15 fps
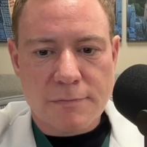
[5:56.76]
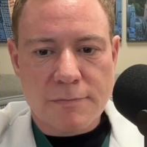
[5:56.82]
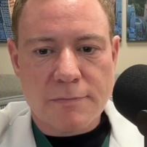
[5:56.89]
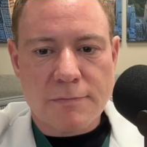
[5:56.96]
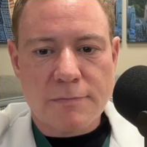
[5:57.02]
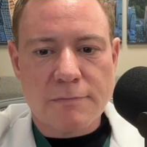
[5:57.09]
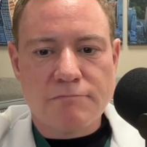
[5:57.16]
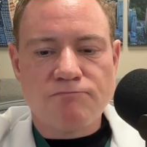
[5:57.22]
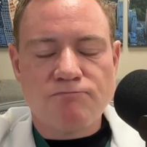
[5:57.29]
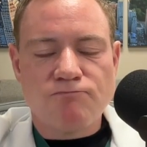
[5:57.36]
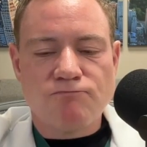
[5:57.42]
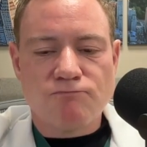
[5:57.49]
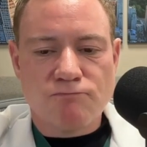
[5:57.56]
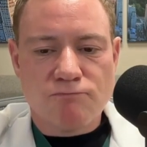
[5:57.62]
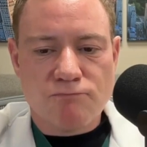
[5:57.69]

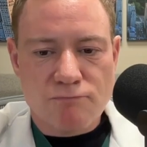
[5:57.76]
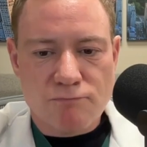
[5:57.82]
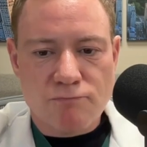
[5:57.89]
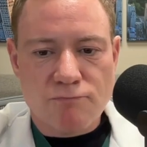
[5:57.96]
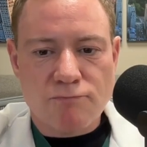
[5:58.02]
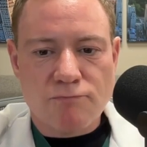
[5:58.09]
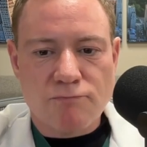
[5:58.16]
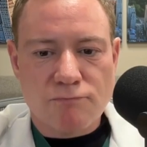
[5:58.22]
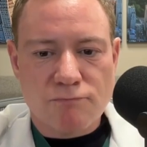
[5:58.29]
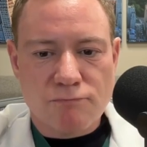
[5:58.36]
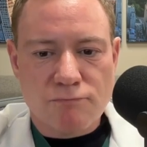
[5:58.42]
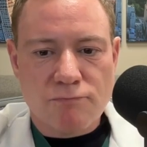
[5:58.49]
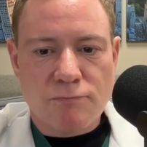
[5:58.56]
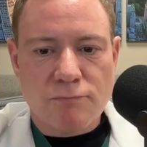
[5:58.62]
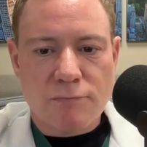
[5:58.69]

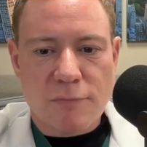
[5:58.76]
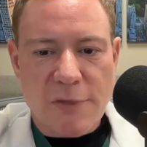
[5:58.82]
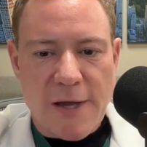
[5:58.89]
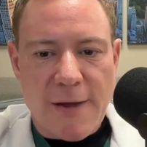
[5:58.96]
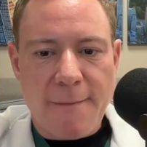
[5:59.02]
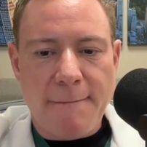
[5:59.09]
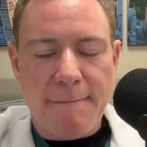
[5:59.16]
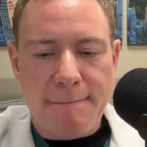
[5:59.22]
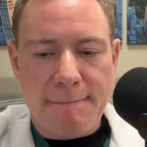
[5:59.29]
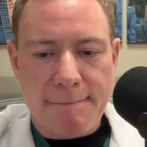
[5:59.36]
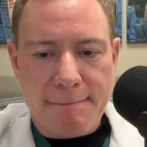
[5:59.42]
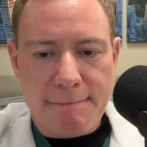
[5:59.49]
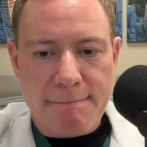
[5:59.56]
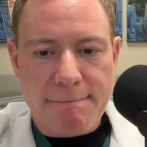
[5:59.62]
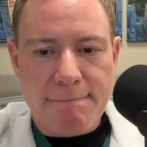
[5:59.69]

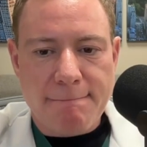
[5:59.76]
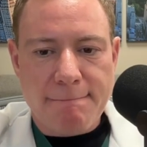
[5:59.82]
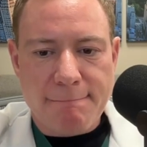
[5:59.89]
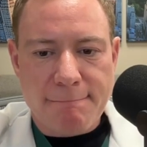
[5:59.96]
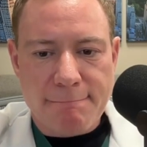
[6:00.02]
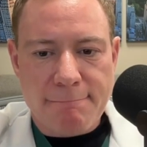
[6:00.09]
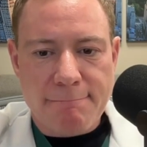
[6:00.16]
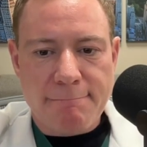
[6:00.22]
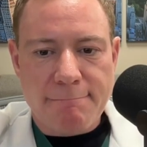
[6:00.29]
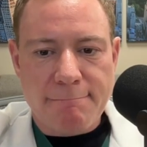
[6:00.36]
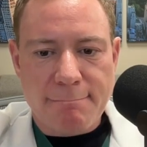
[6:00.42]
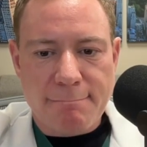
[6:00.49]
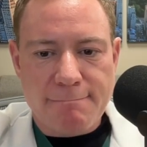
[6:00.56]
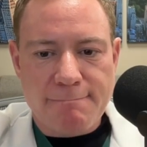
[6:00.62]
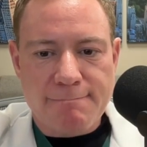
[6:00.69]

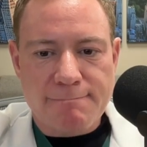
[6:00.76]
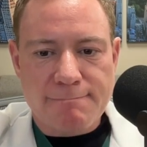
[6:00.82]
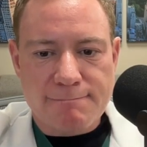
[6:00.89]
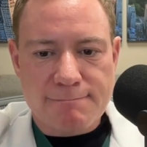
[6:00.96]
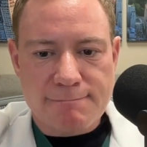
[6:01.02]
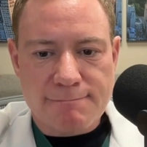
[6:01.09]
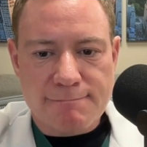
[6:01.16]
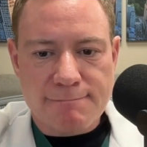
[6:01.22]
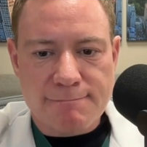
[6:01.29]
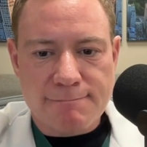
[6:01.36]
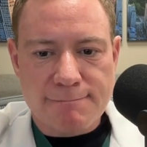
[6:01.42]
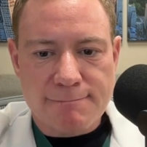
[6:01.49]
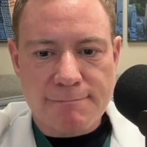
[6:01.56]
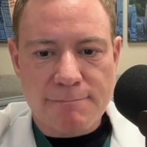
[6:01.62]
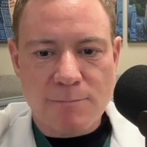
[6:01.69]

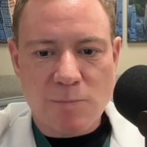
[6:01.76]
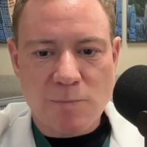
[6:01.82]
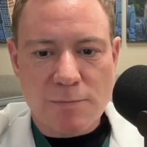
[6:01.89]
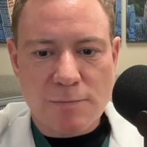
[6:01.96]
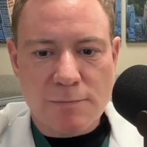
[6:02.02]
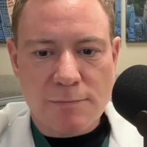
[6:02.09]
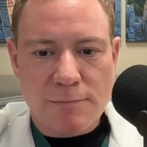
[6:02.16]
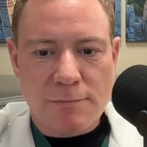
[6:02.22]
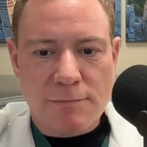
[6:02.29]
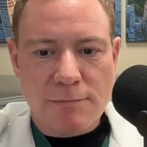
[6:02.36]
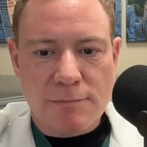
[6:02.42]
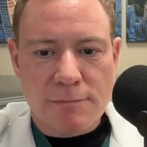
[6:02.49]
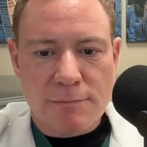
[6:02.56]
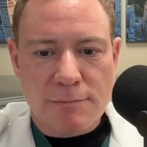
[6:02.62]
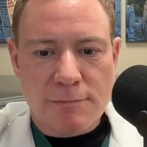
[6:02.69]

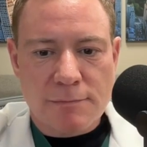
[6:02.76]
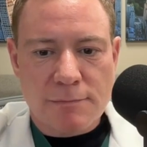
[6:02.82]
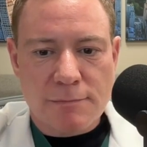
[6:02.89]
This person isn't speaking.